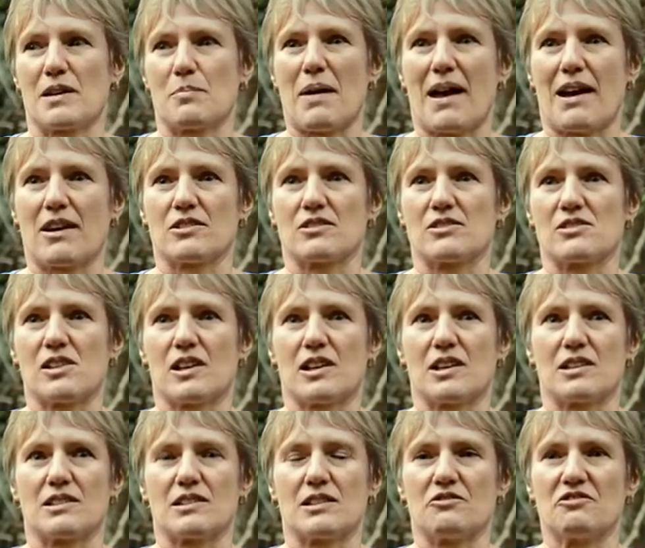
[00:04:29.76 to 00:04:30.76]
about
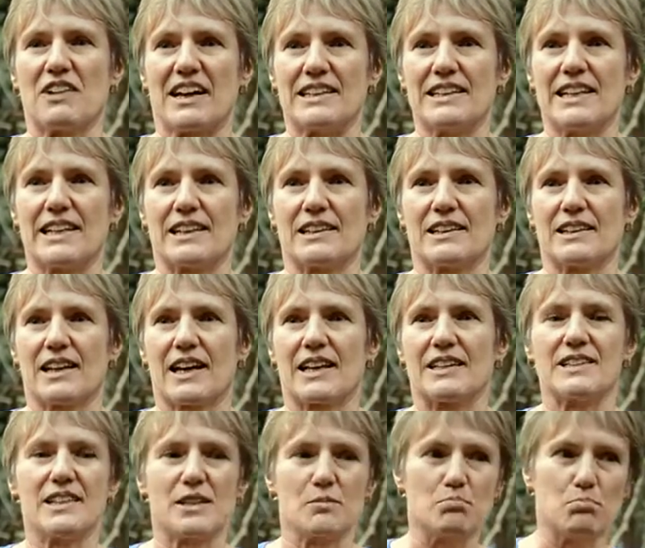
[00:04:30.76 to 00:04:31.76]
the funding and
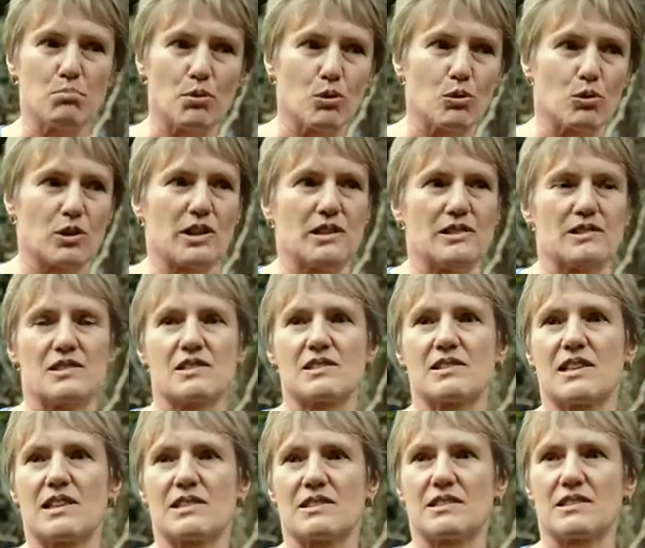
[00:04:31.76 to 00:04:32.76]
the importance
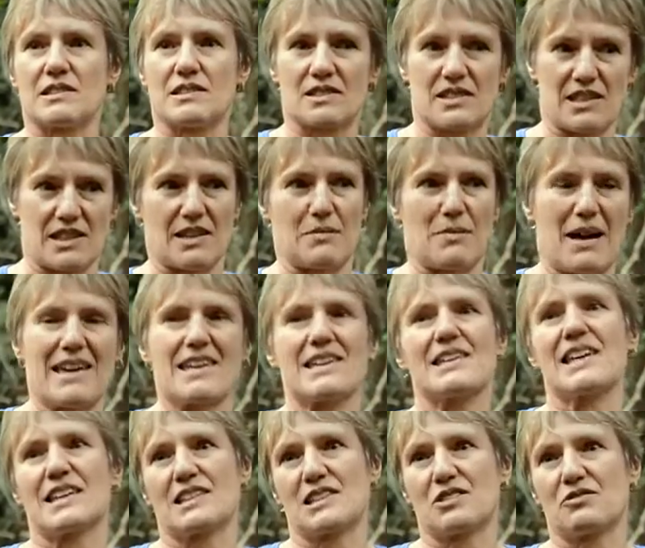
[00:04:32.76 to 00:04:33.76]
that CMA
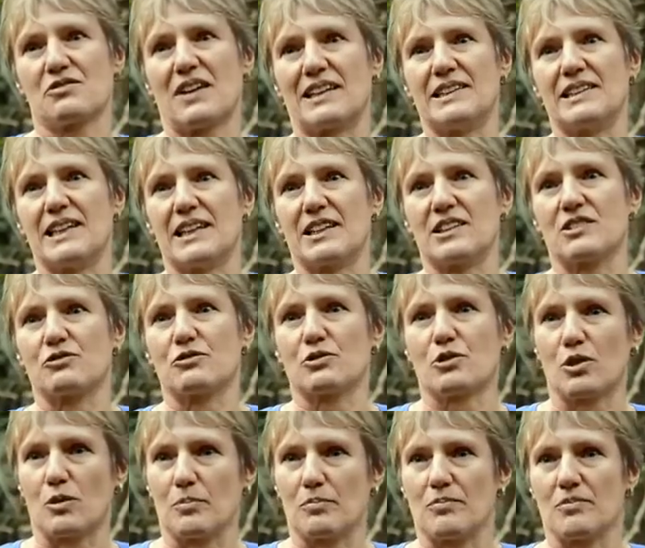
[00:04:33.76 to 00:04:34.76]
gets funding
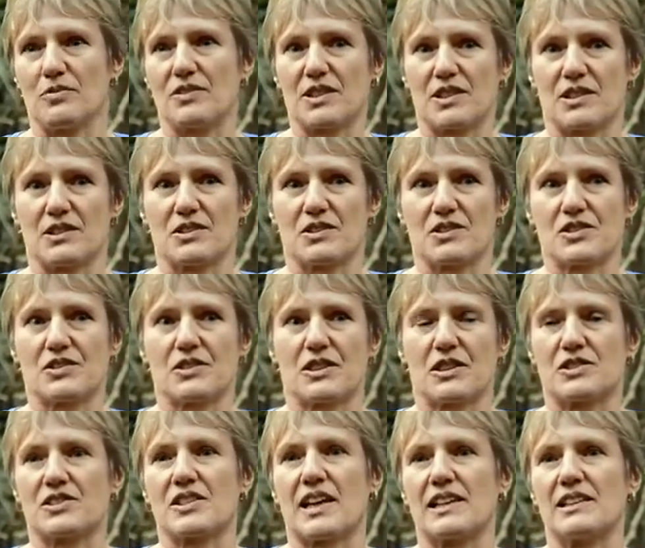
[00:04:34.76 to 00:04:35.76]
from the
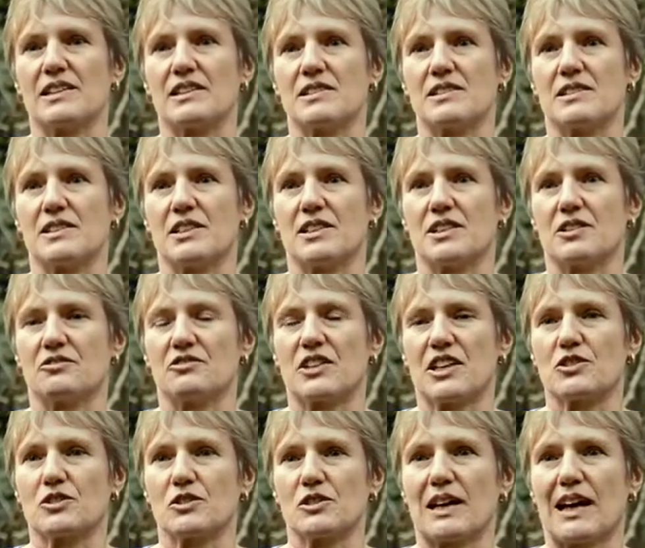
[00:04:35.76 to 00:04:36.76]
state and the
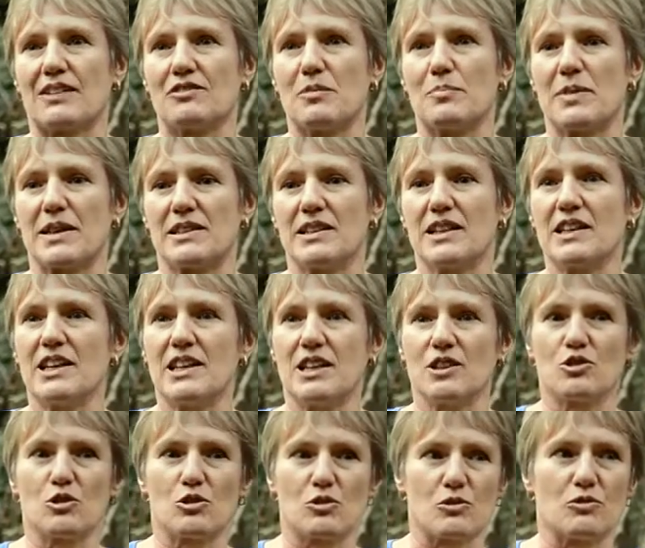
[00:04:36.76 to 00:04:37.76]
federal government
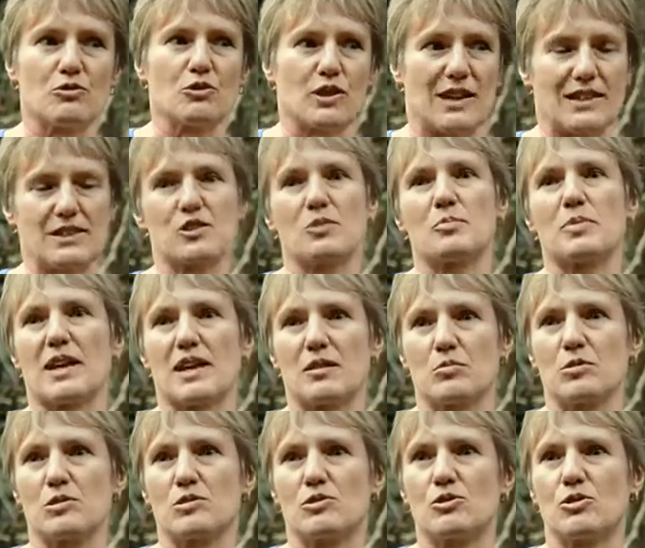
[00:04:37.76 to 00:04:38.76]
for us to be
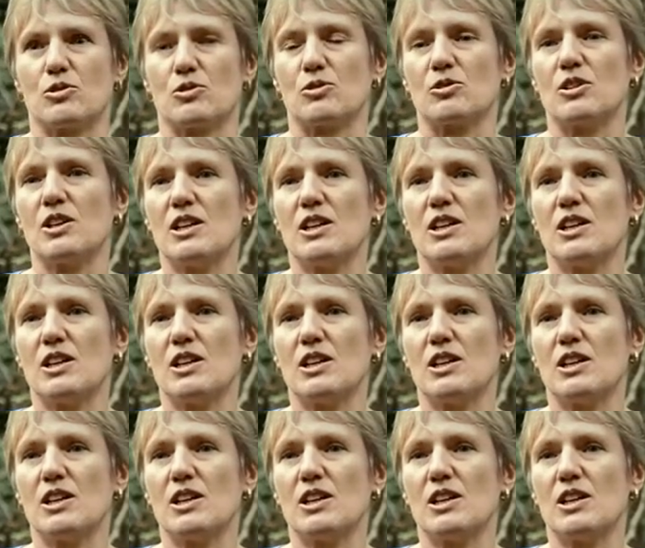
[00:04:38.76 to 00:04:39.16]
able to